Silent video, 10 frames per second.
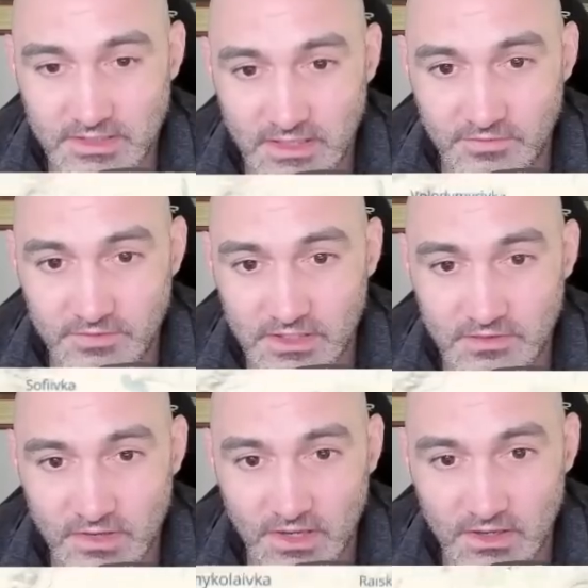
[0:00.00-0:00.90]
at
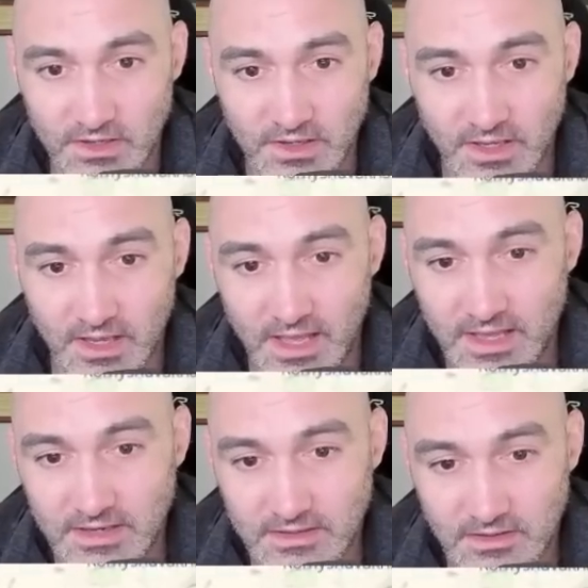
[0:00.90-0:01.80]
Avdivka,
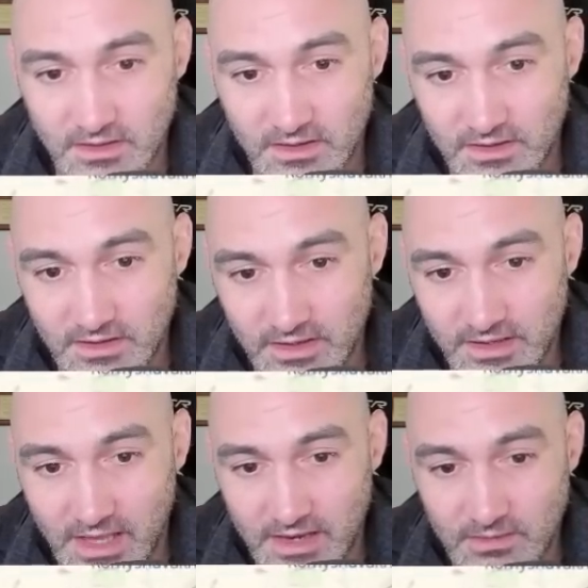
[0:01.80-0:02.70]
and
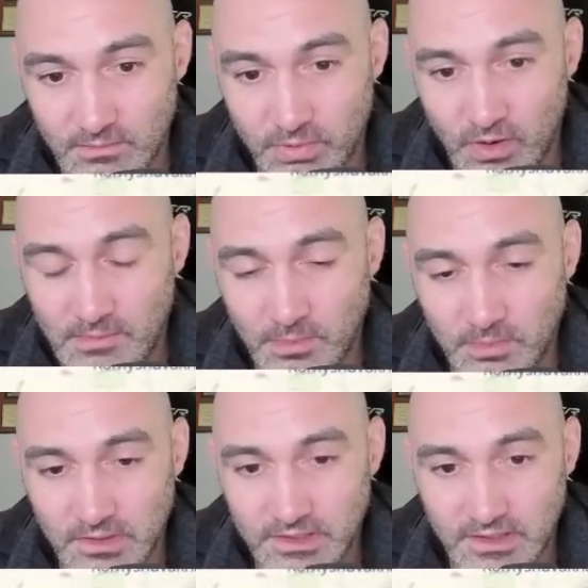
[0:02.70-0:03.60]
again,
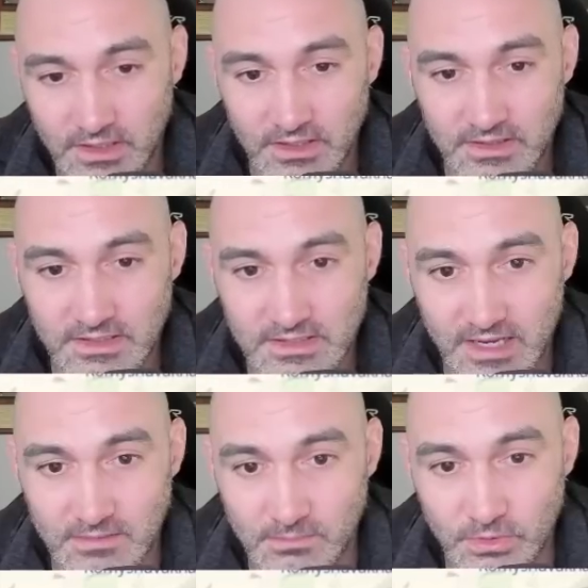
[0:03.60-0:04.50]
probably the
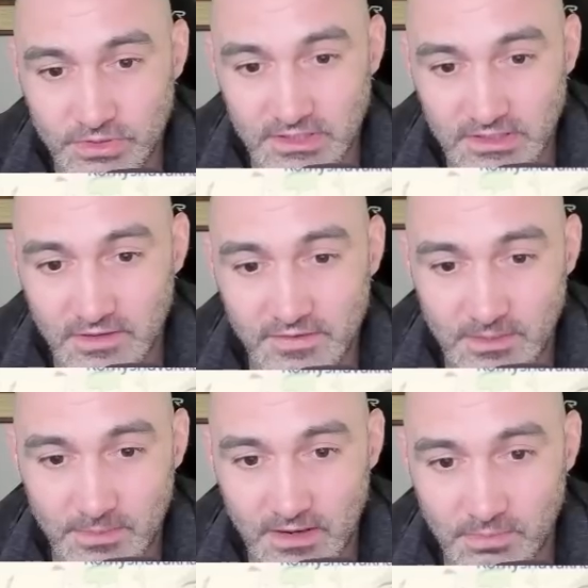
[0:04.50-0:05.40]
second most significant
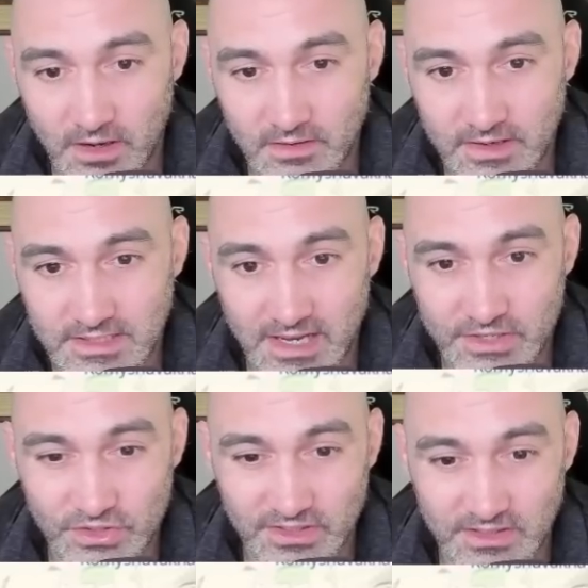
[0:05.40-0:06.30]
amount of progress
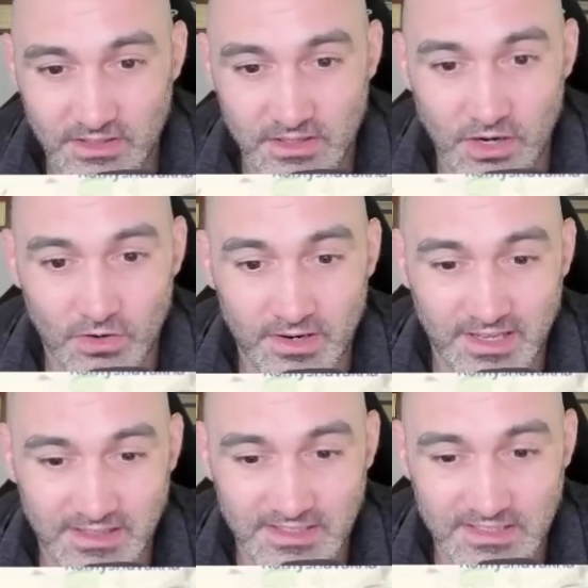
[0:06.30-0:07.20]
actually occurring
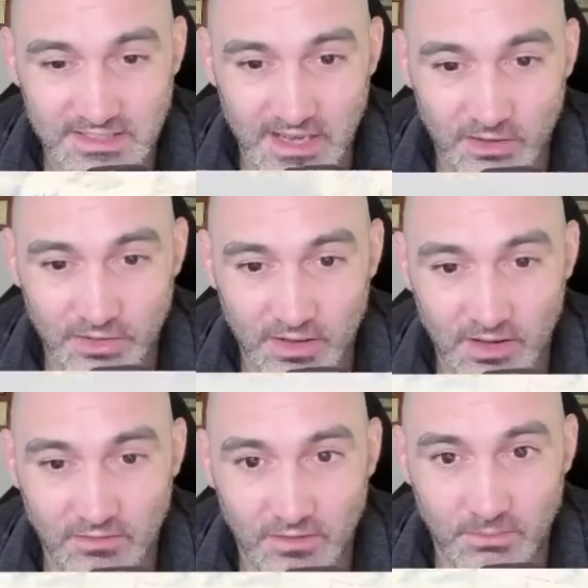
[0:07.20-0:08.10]
in the south
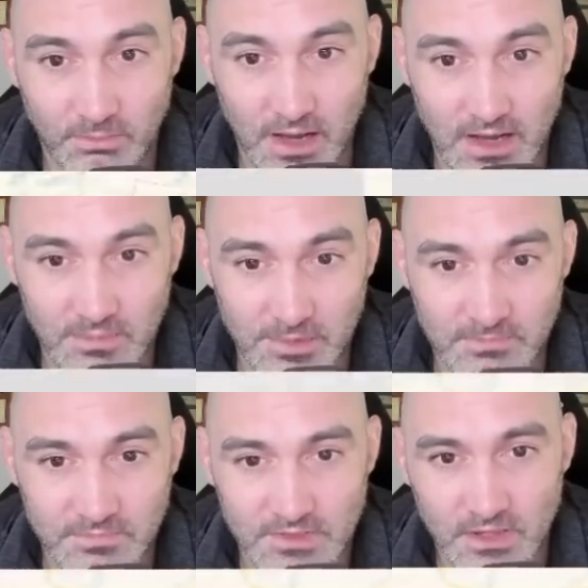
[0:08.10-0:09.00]
of Bakhmut.
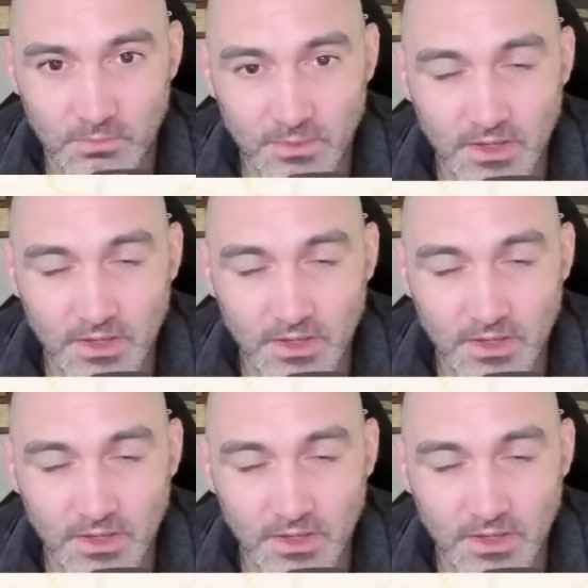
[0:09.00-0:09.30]
So,